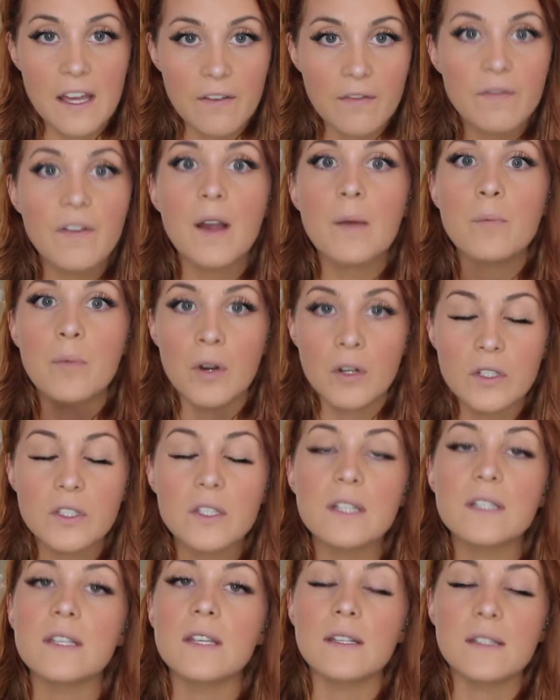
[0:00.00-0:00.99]
if I
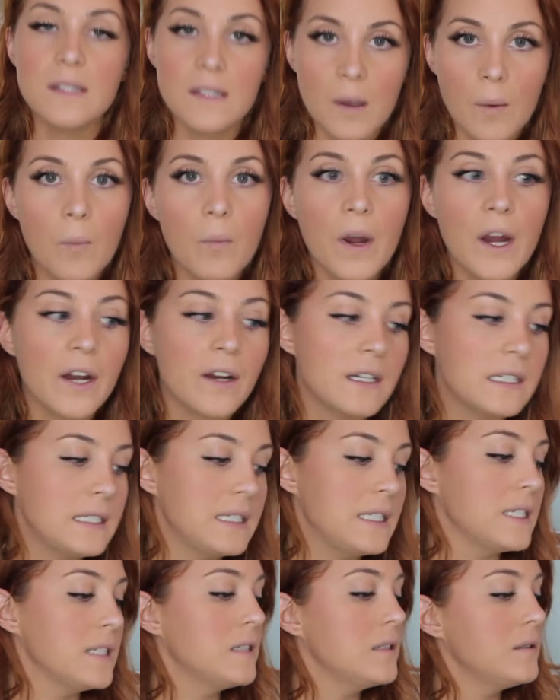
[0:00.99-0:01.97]
purchase it somewhere
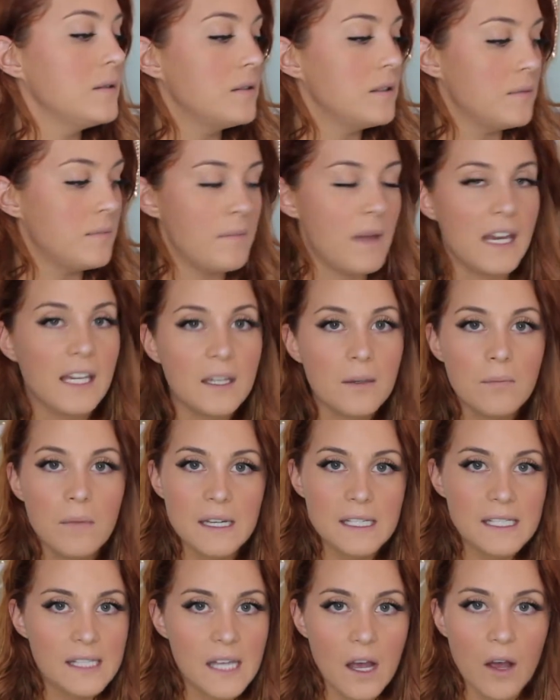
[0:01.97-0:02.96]
and didn't make it
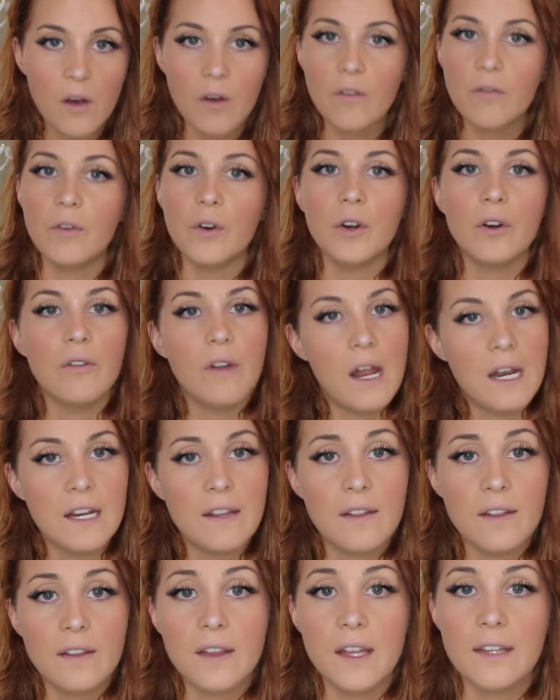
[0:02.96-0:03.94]
myself or
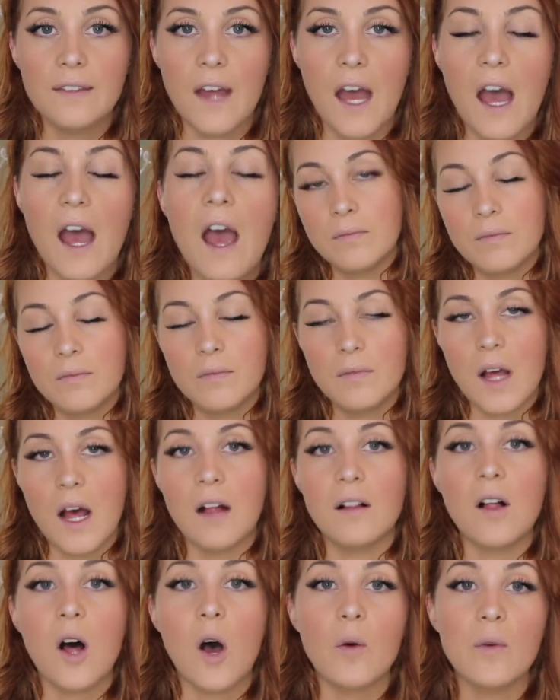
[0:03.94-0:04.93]
anything like that,
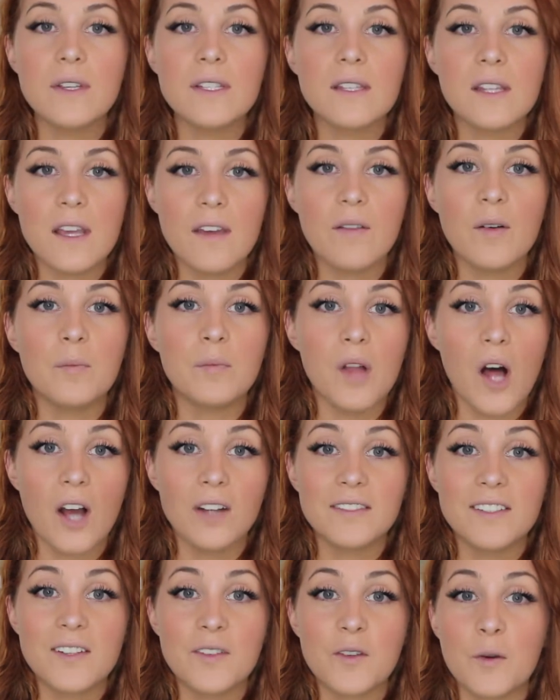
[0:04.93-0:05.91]
I'll always leave a
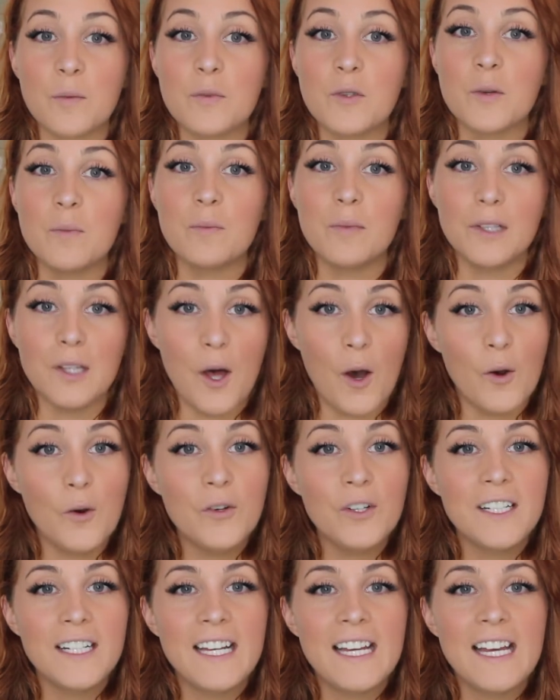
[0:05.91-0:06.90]
blog description
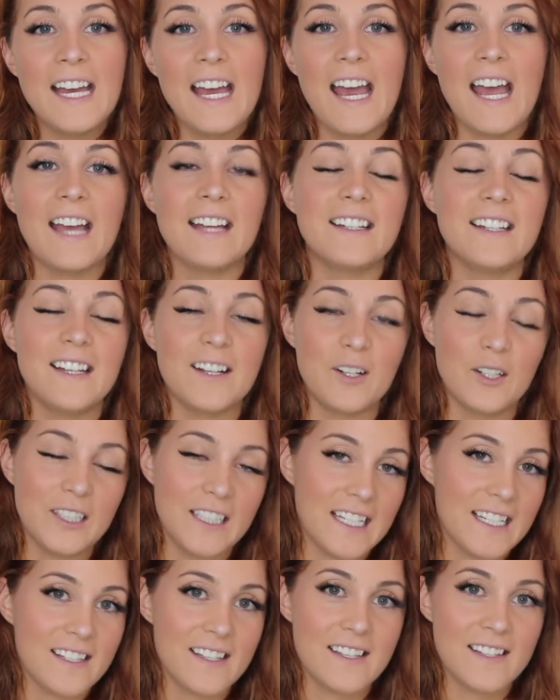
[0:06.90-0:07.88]
below and it'll
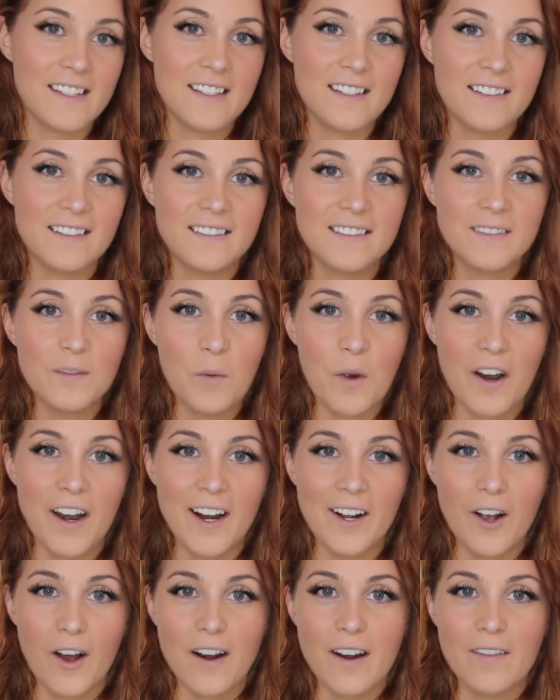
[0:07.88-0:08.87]
list where
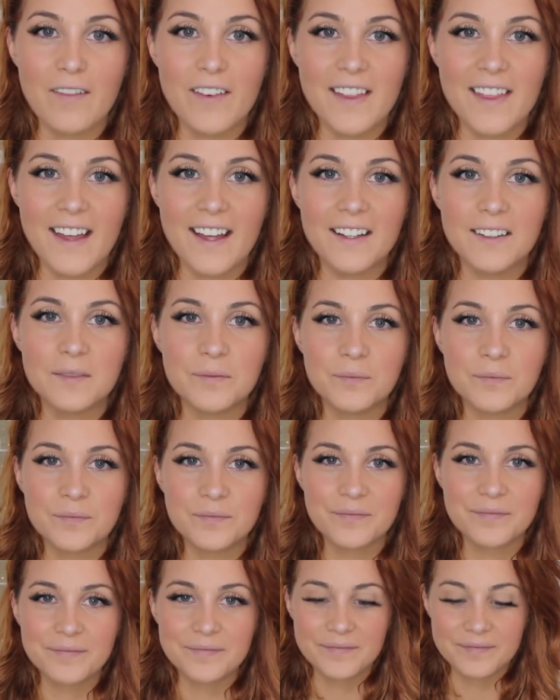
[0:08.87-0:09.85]
I got everything.
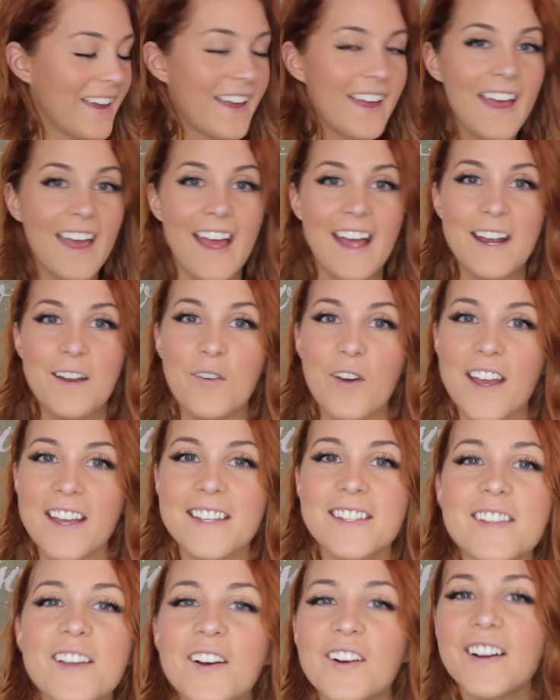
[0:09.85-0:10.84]

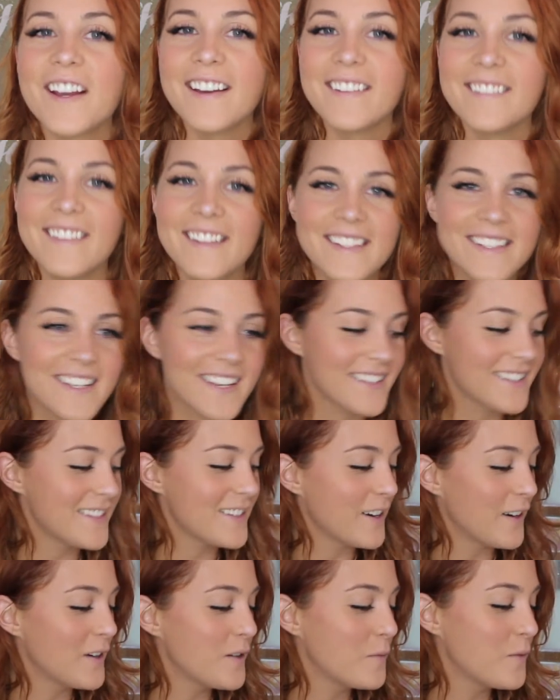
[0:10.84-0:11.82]
Anyways, okay, let's get
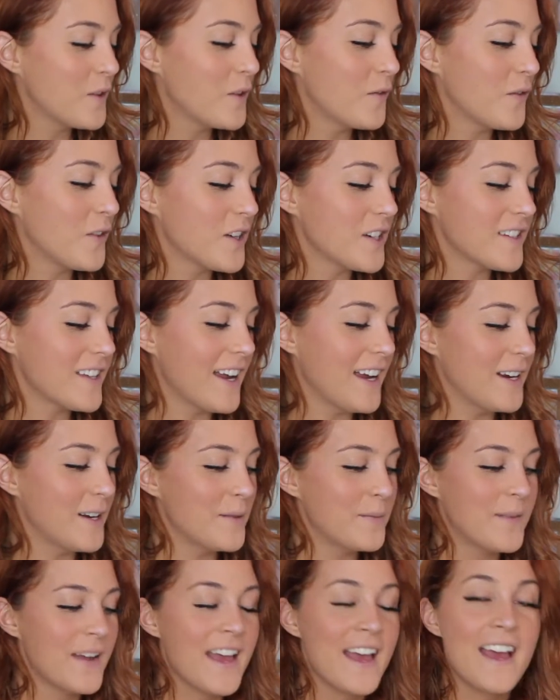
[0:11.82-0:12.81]
started with the first
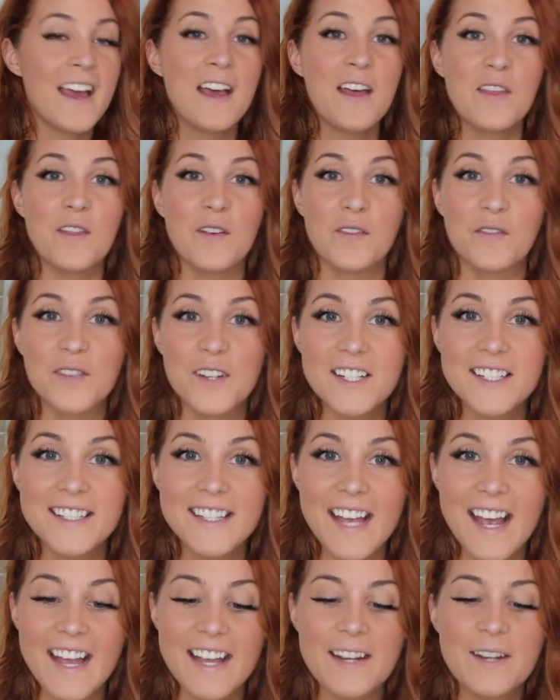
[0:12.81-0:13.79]
item. The first
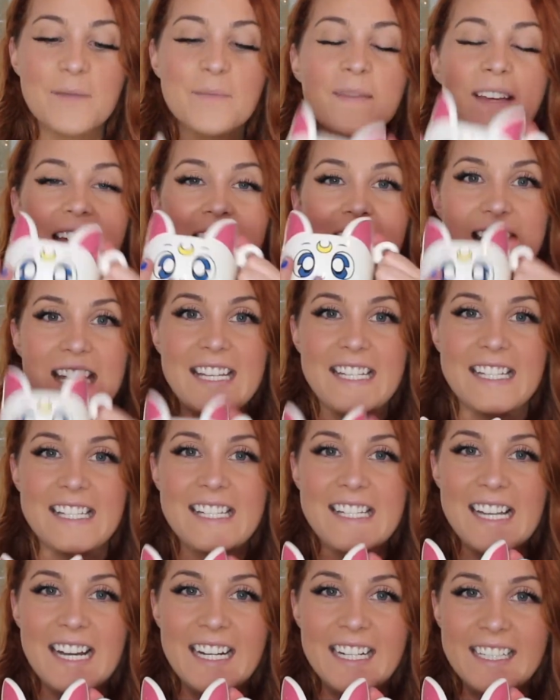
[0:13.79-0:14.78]
item
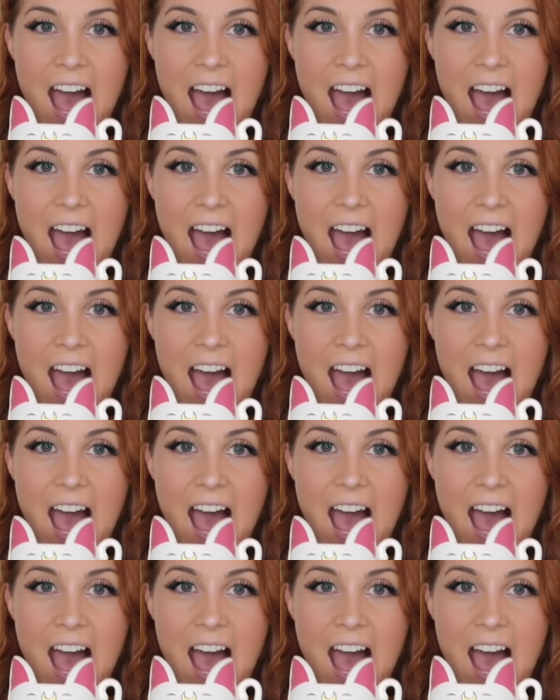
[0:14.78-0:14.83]
is